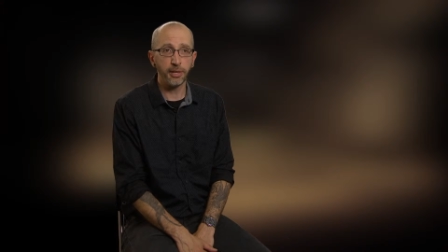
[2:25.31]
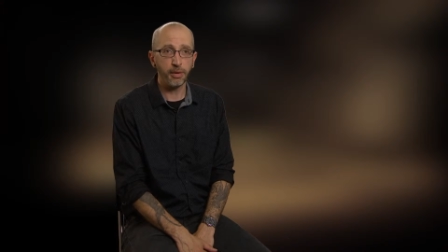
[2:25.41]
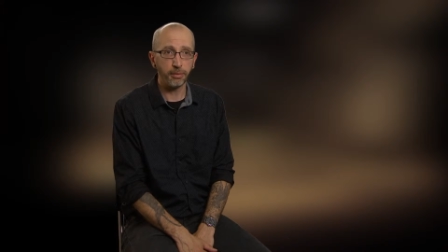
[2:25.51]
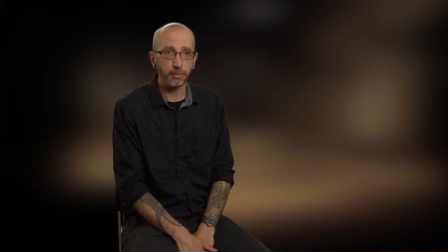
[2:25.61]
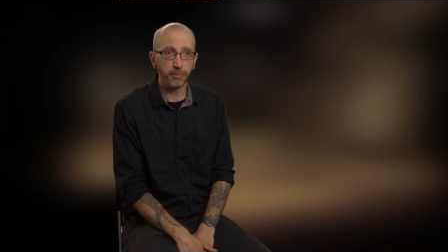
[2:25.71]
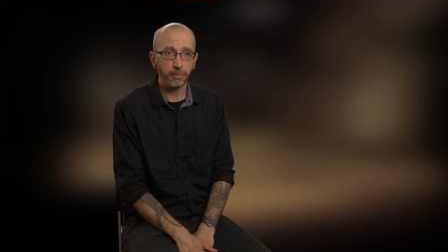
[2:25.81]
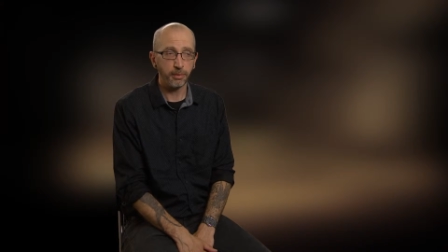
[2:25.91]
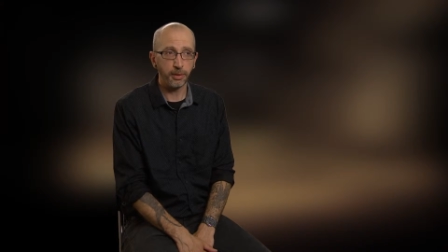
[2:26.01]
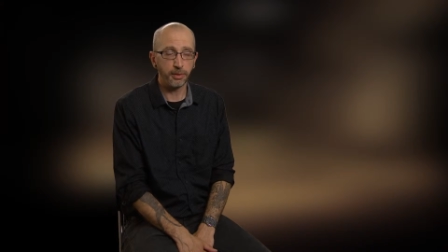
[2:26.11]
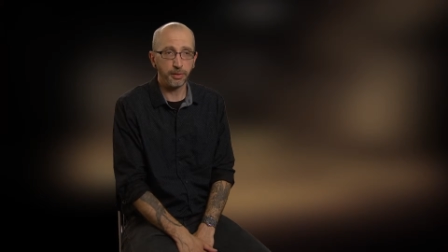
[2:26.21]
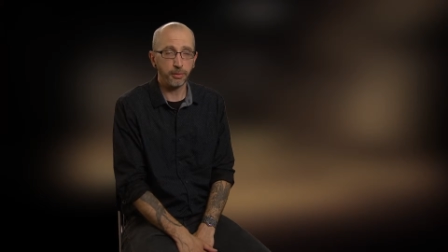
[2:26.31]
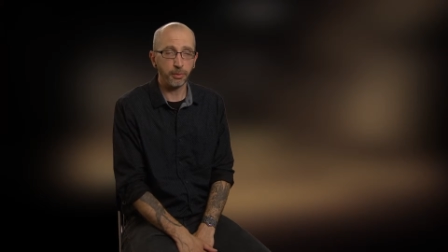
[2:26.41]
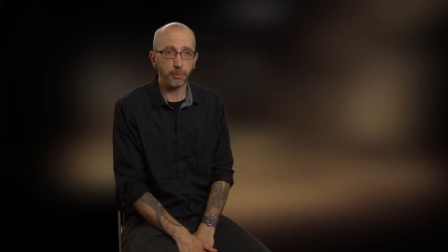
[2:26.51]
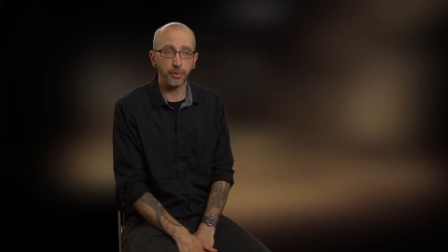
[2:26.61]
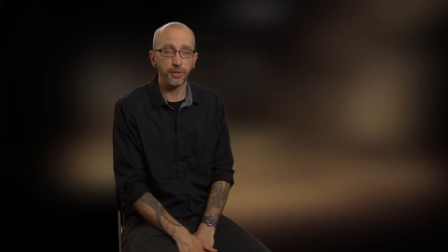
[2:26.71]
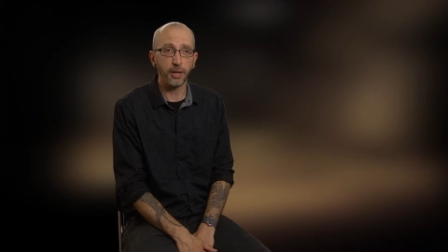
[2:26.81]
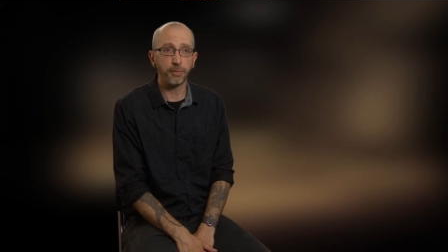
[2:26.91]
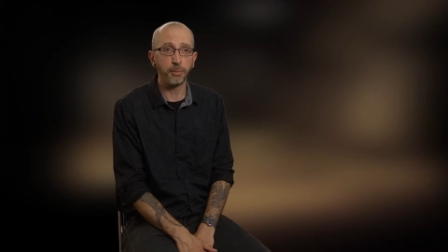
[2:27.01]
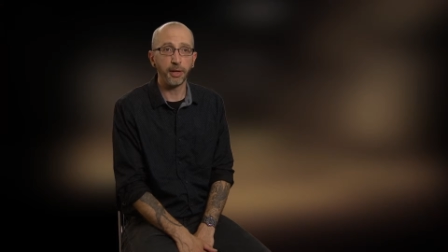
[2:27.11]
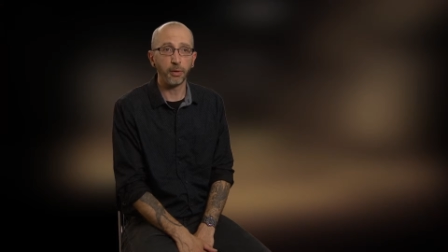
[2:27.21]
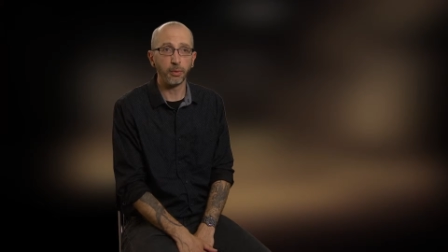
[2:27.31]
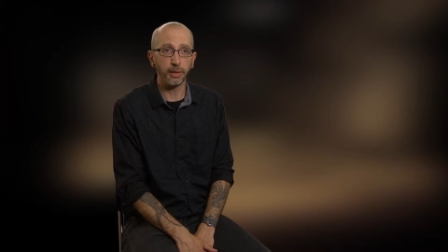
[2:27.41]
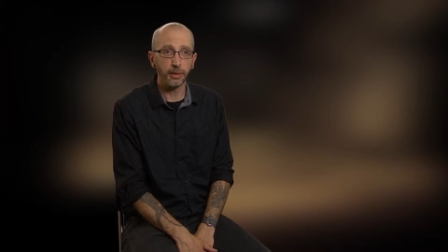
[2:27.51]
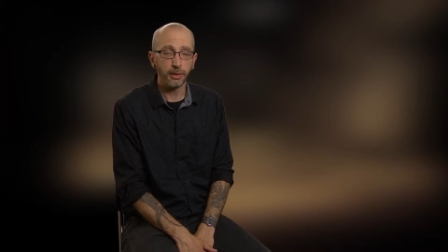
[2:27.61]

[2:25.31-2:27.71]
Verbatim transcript: down because we're set up for men only.